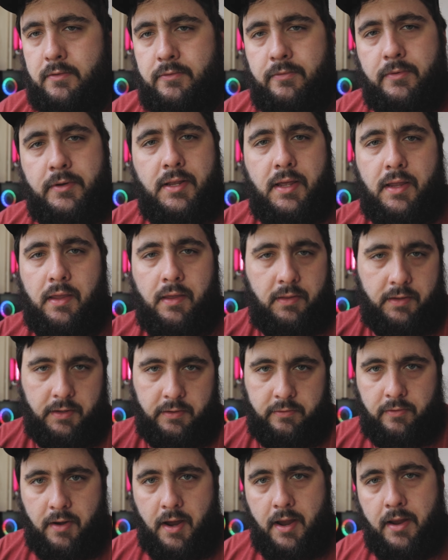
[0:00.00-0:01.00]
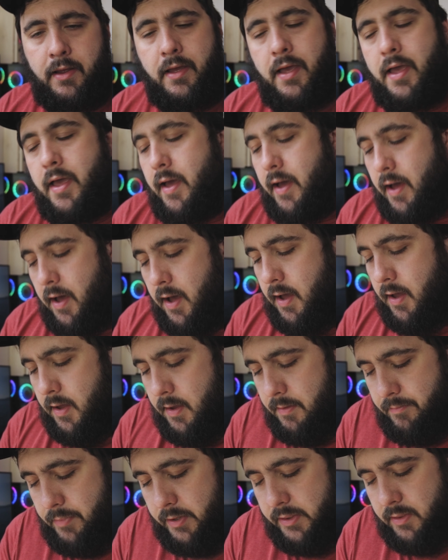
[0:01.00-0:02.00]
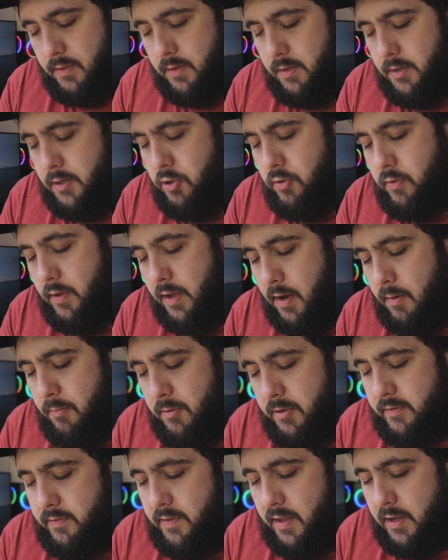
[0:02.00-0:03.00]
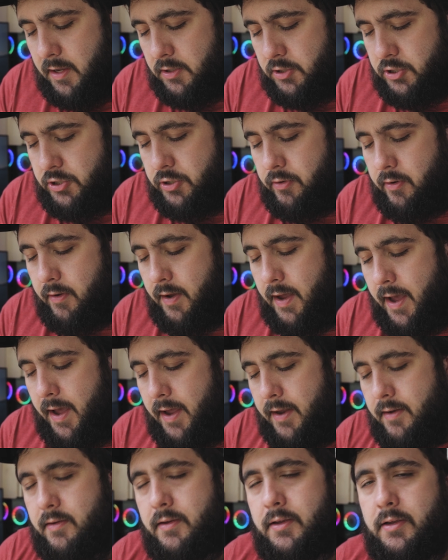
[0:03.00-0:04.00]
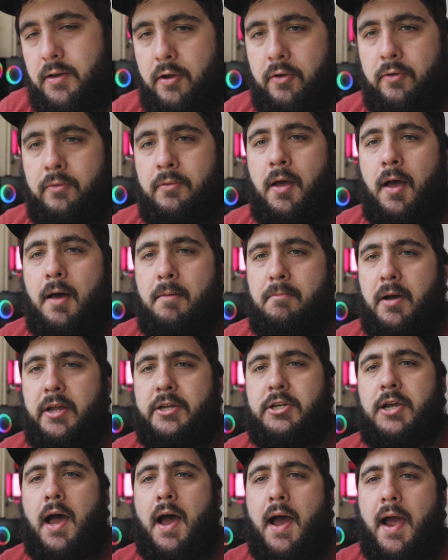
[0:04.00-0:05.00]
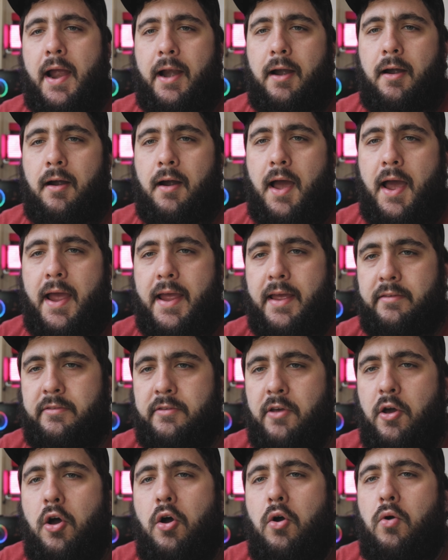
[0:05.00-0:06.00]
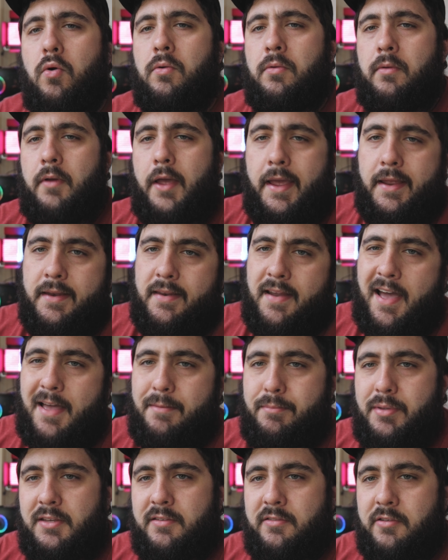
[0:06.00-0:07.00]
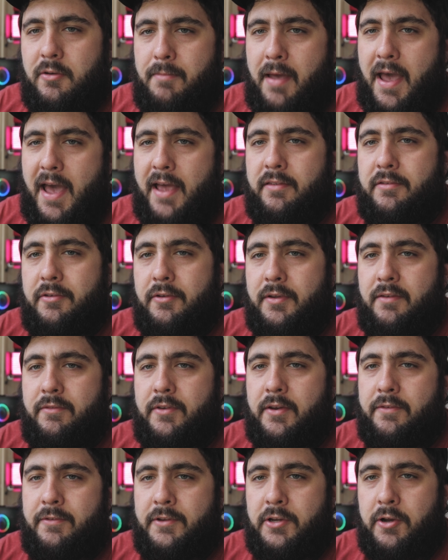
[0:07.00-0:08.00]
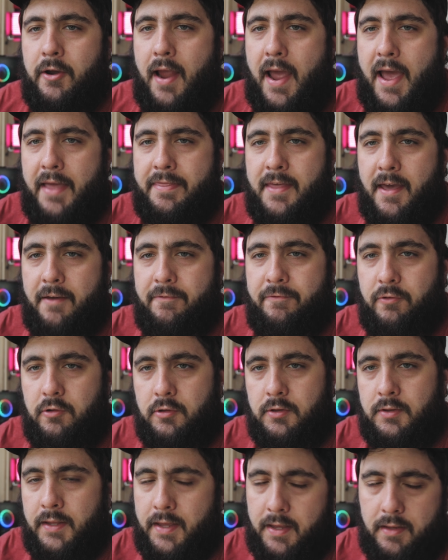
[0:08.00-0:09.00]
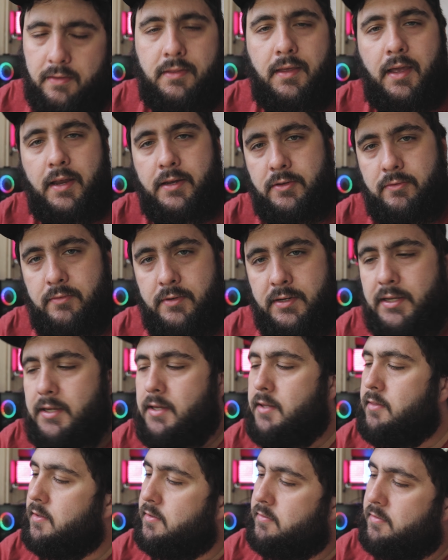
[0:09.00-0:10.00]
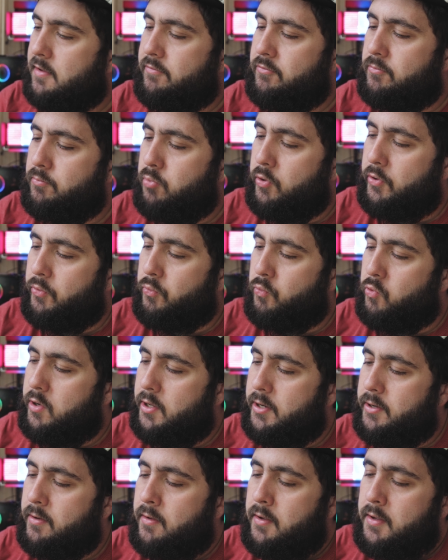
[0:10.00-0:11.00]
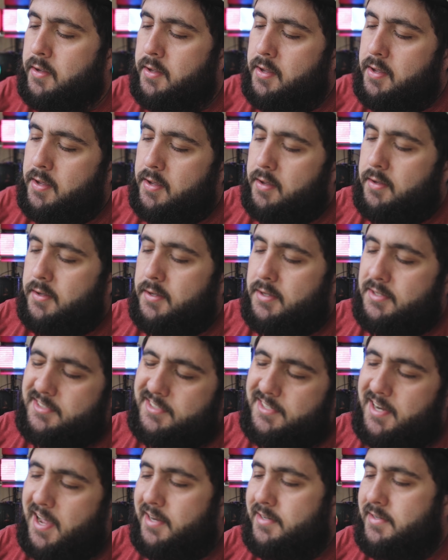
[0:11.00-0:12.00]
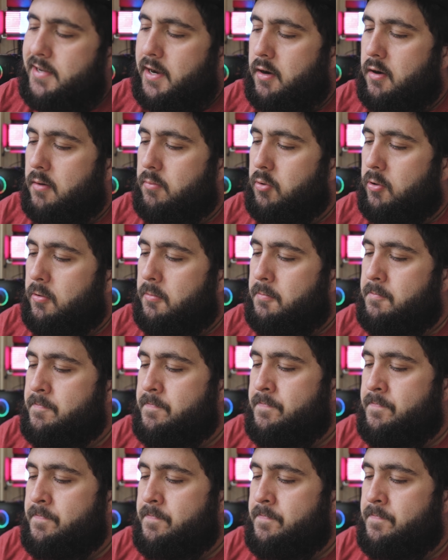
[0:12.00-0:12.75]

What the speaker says: It's ridiculous, right? But the new cameras, they can shoot at, you know, a much higher ISO and not be so bad. So even if you're at that full length and you need the 7.1, it's not terrible.